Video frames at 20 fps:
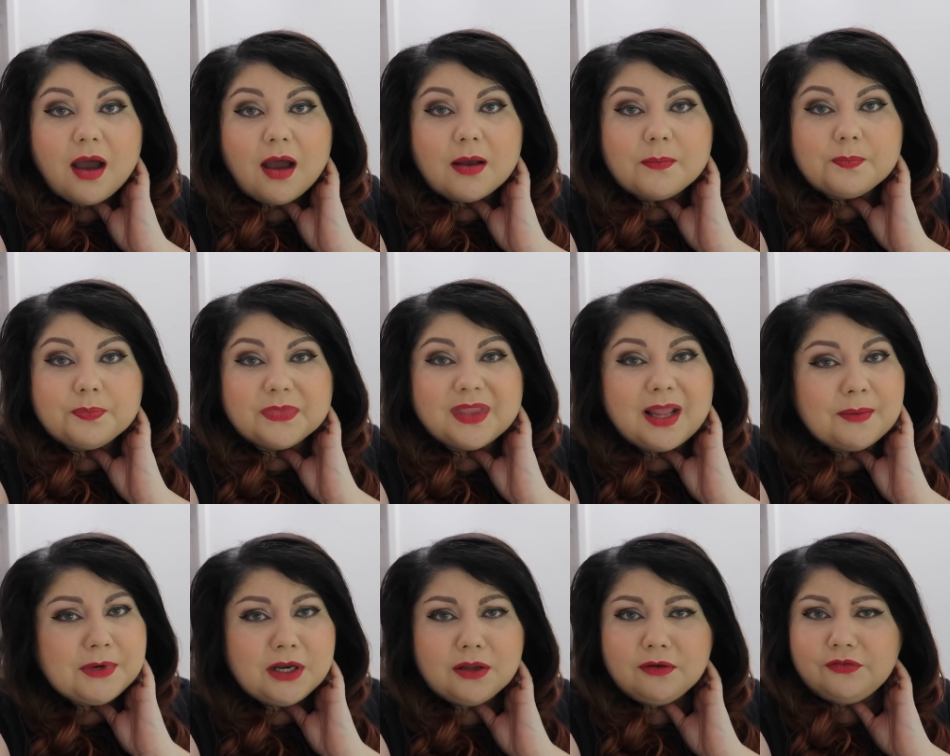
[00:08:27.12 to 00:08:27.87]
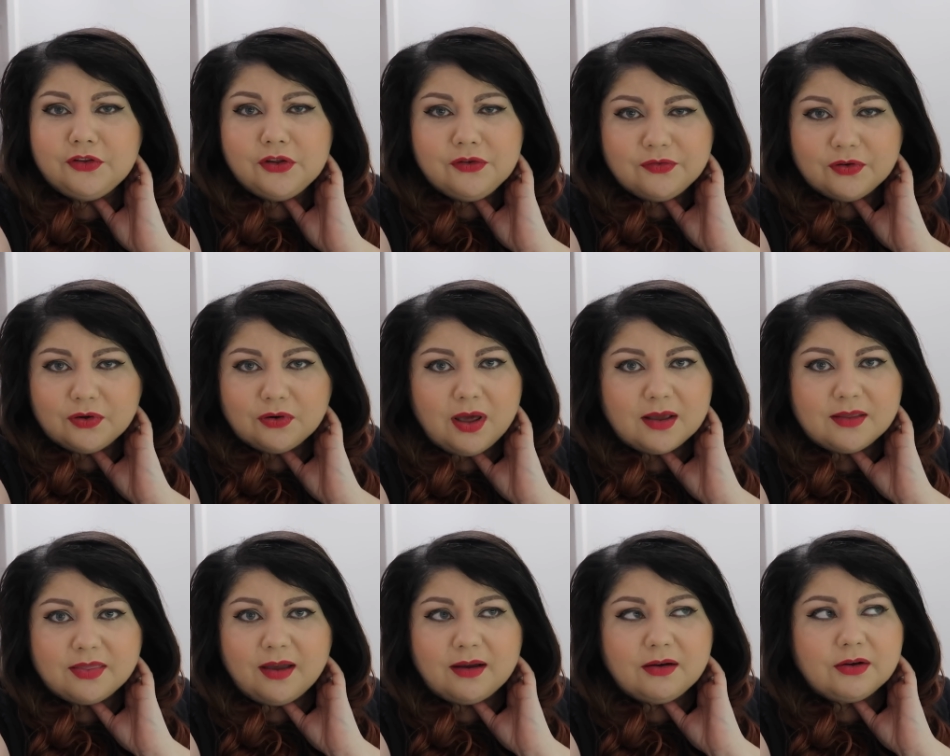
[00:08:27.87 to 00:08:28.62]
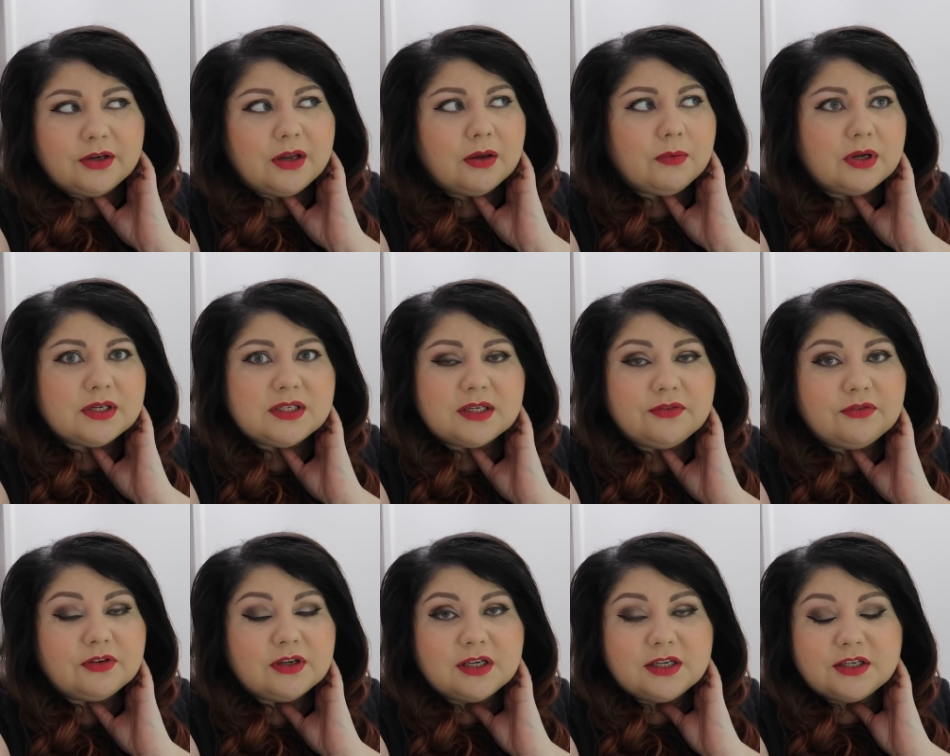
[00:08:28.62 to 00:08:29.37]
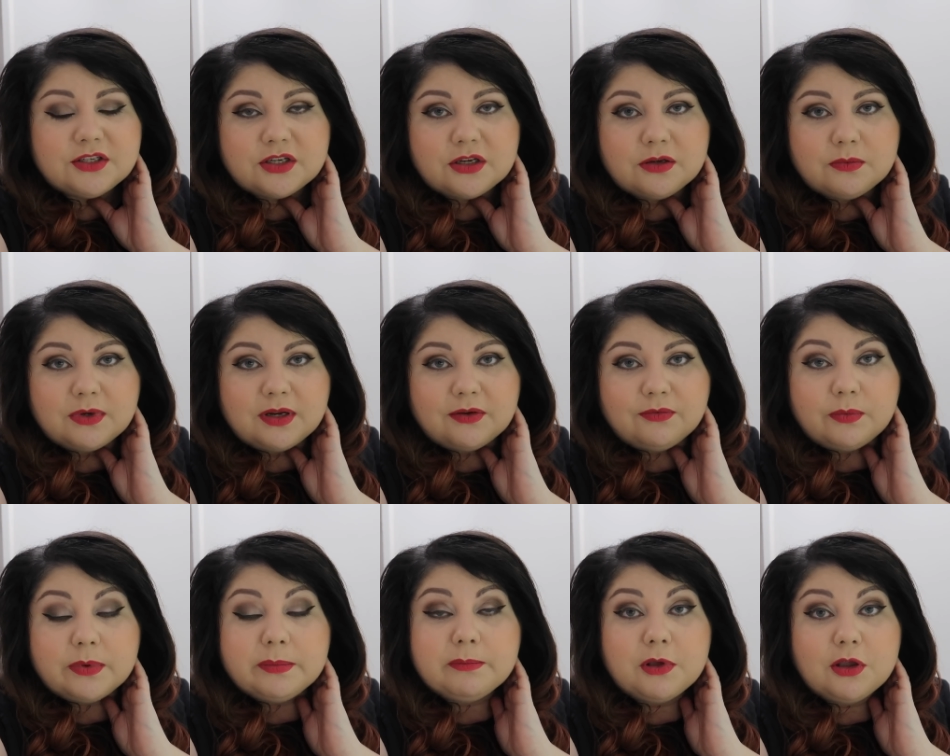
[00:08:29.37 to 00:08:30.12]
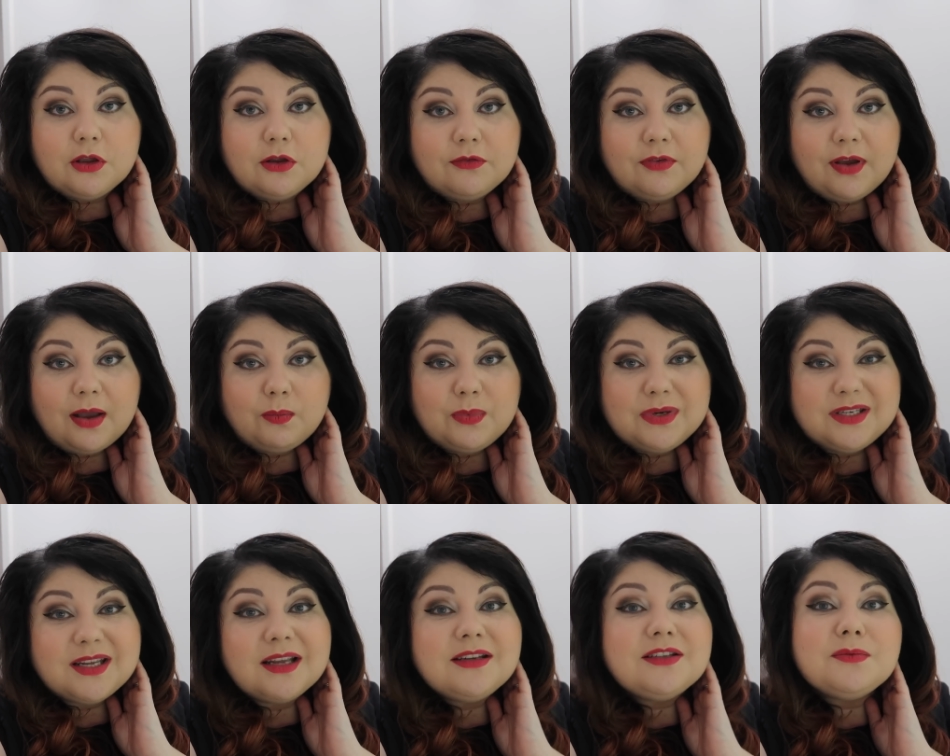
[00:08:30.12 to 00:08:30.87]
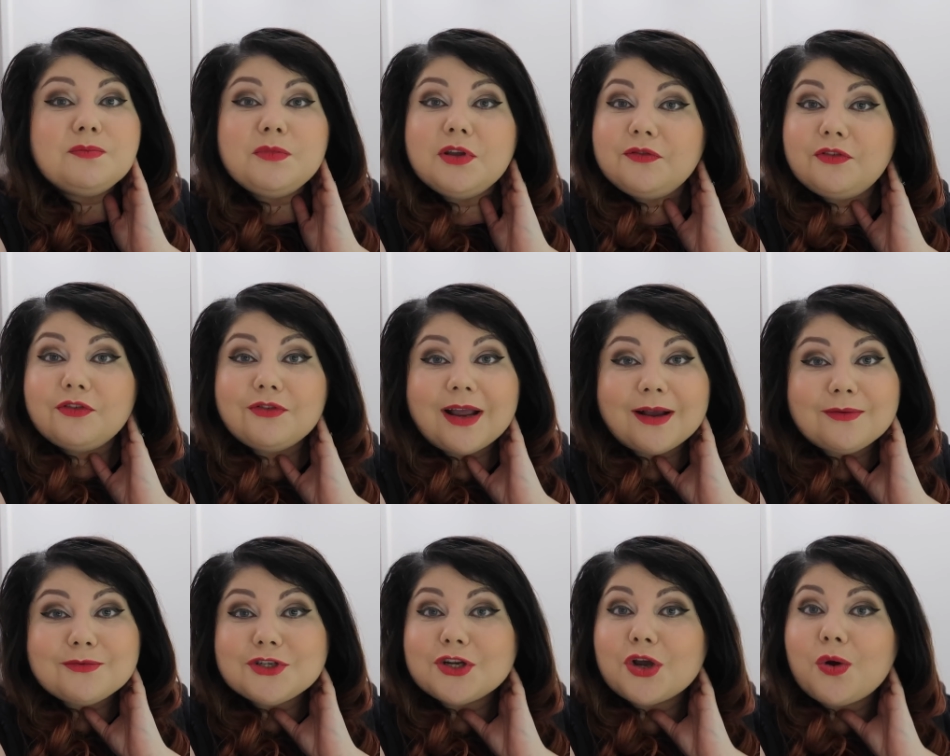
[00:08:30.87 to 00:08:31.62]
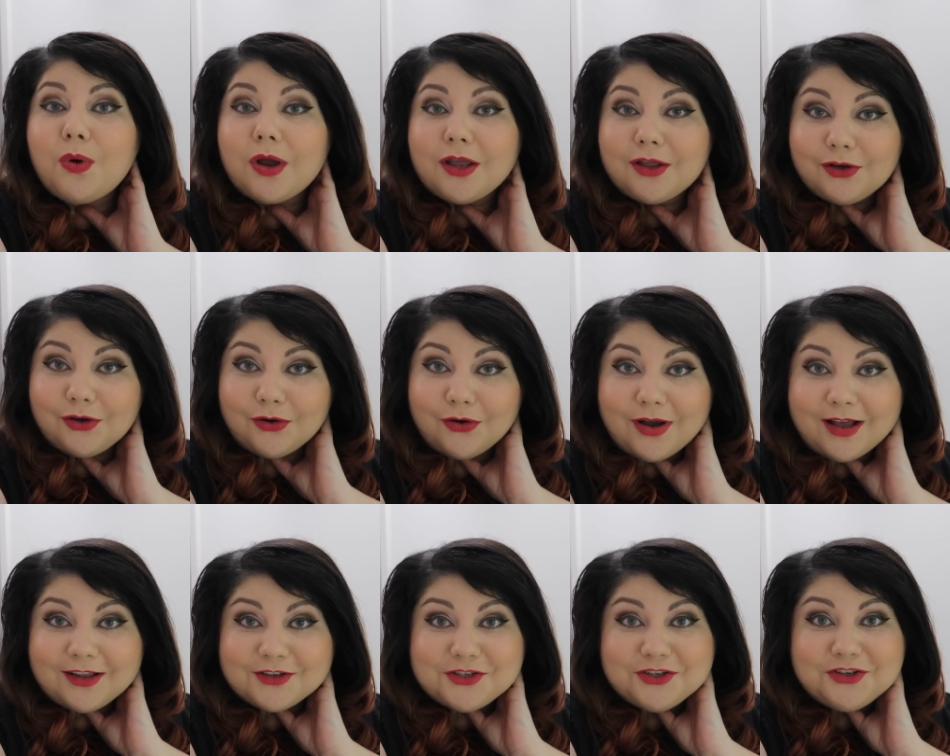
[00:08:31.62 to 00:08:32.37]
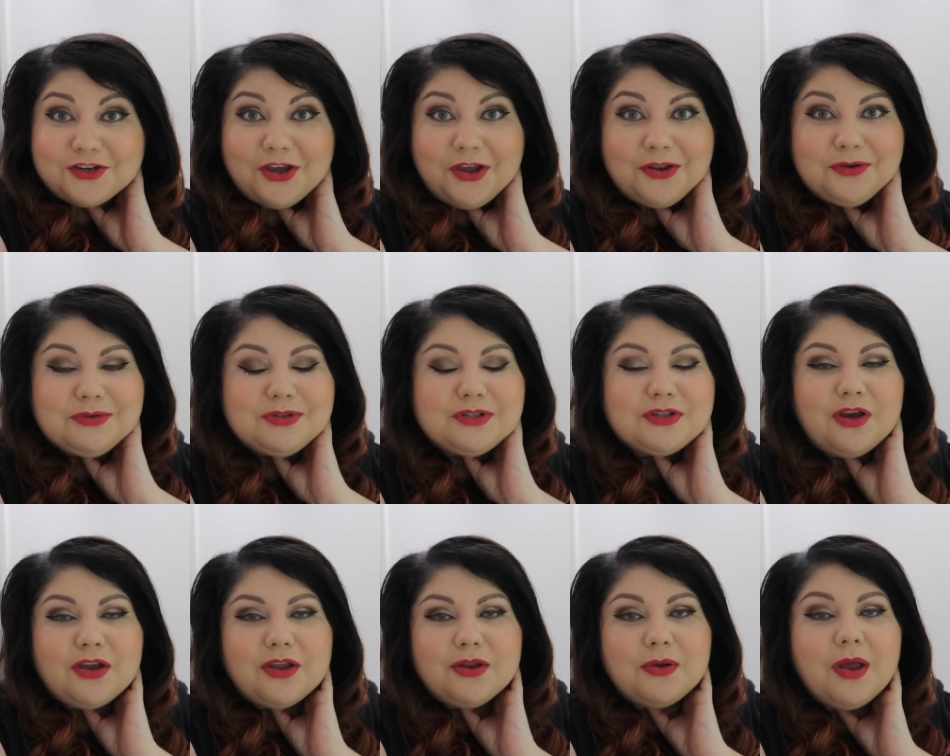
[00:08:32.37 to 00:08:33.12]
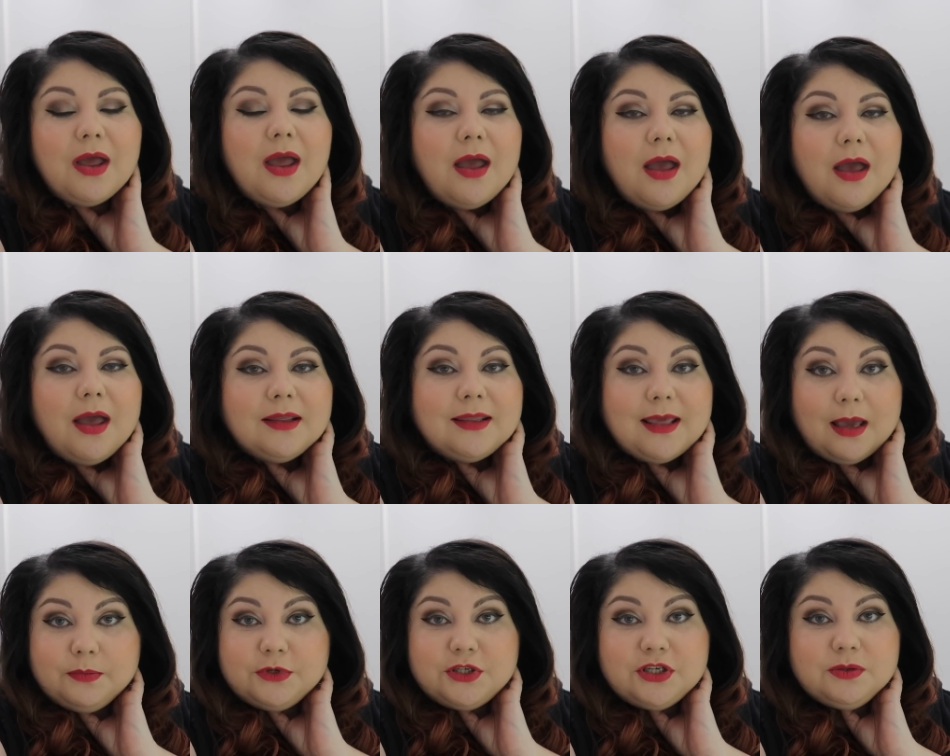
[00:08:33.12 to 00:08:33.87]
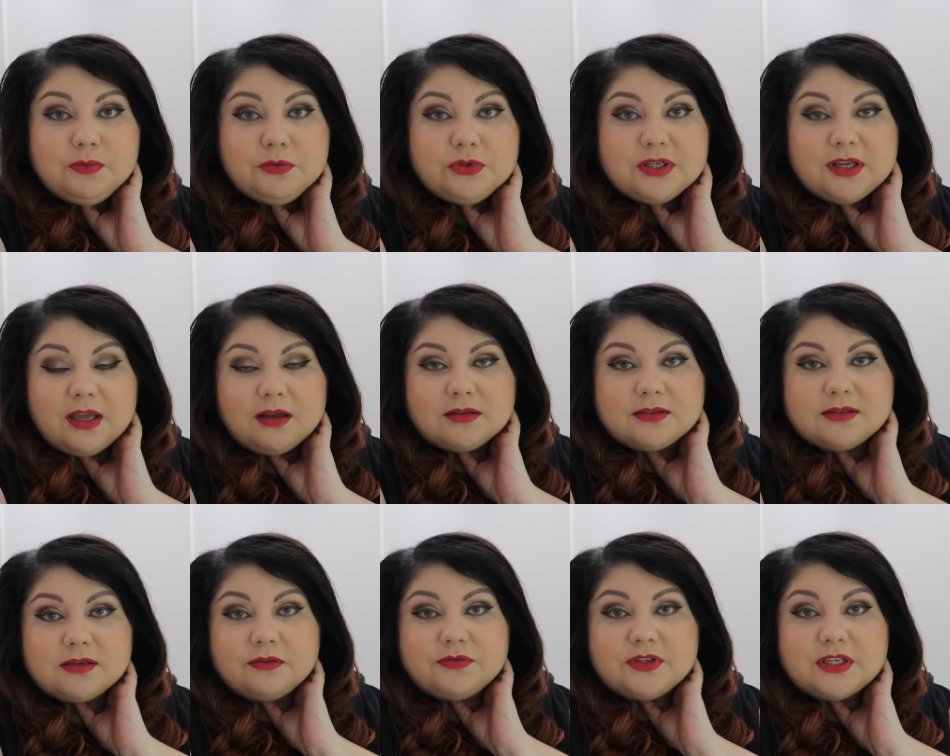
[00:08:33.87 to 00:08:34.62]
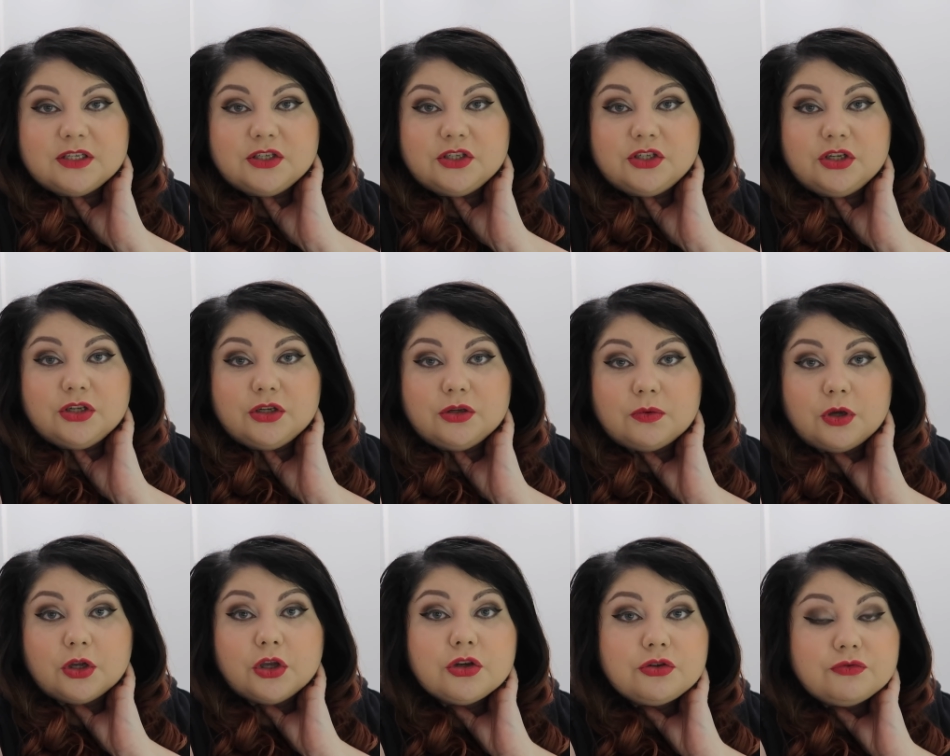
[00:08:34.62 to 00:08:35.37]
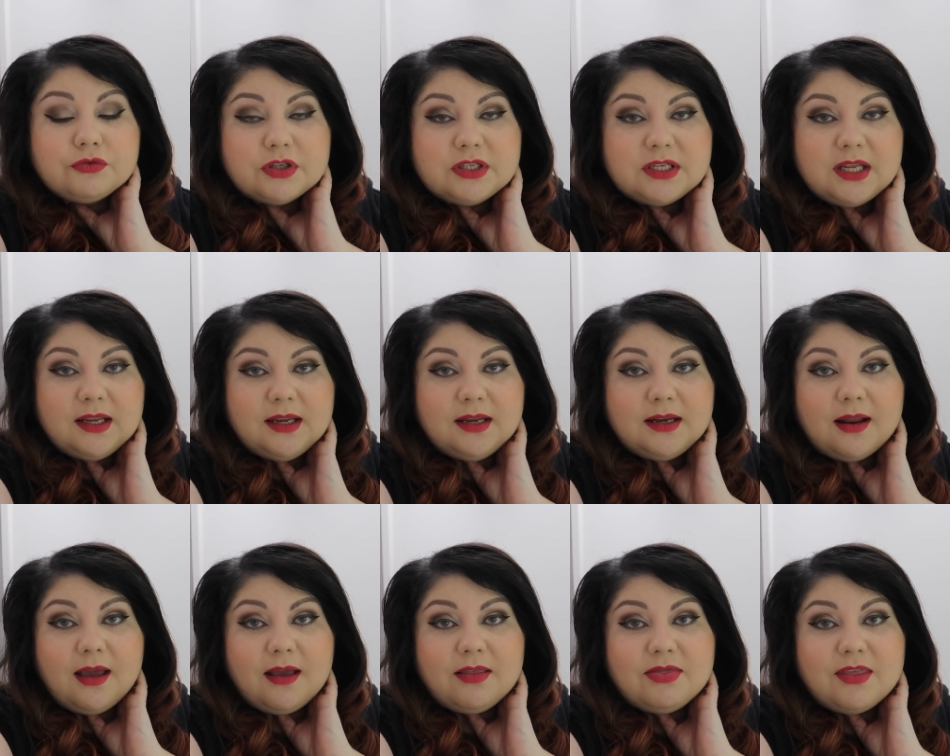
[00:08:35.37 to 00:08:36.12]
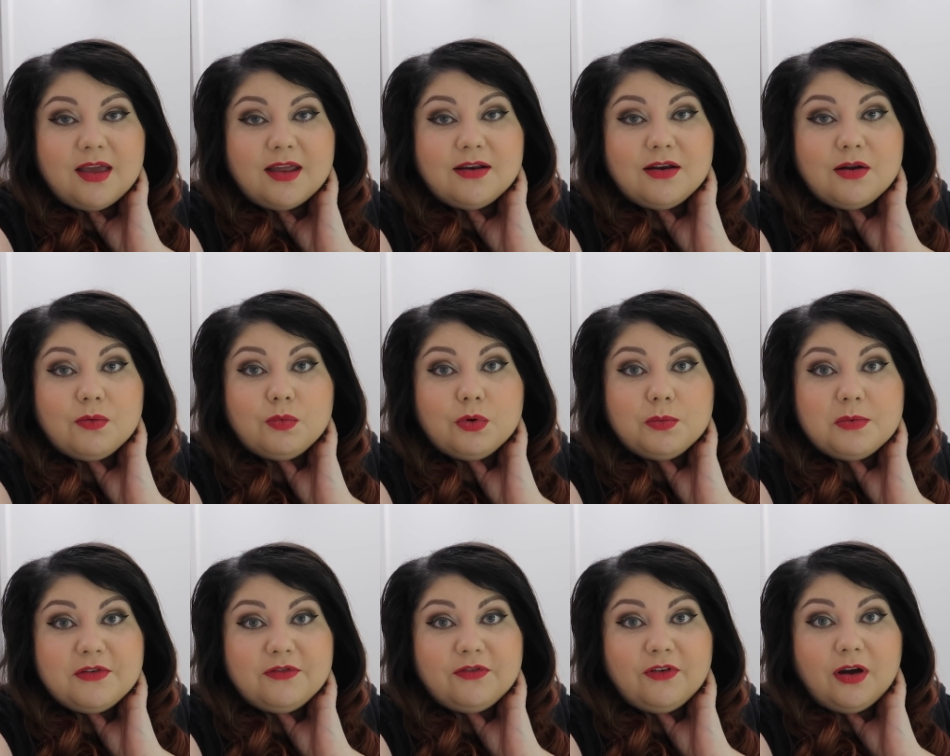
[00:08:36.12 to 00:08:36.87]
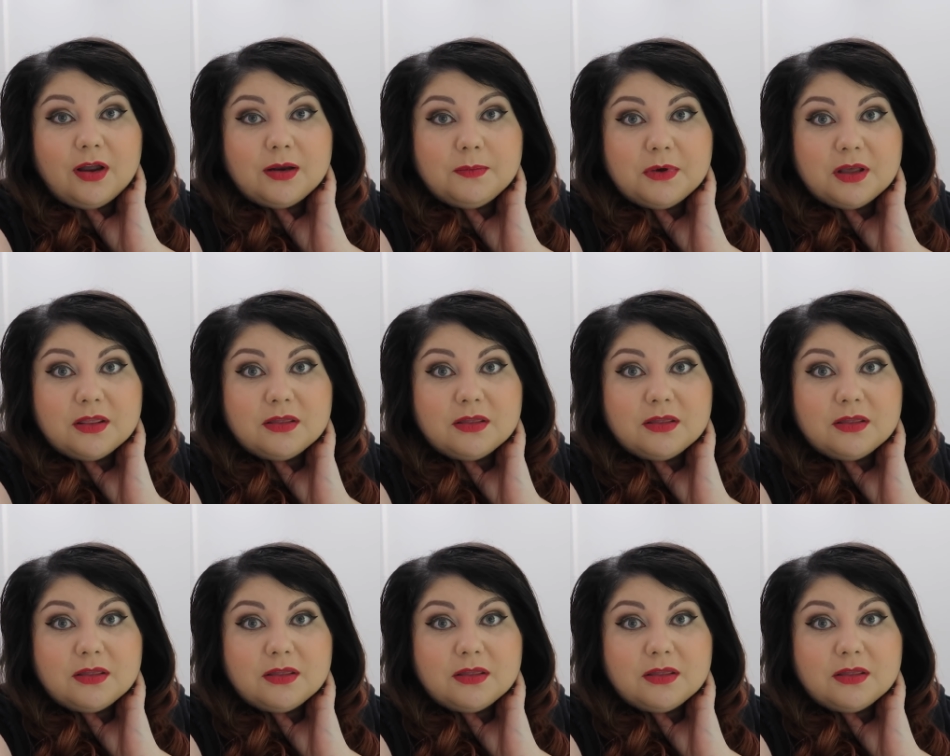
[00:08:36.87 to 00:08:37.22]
Um, let me know if you feel like that. I know I definitely do whenever we move, and we tend to move around quite a lot, as you know, so yeah, we just want to get ourselves into a good routine, and then we'll be fine.